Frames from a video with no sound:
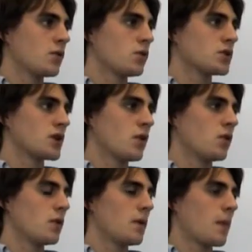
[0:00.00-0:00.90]
And
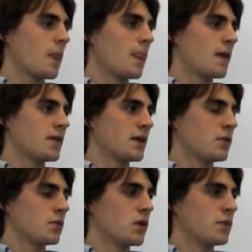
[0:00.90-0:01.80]
also, the thing
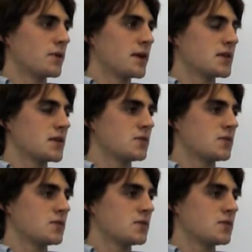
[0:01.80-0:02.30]
with WordPress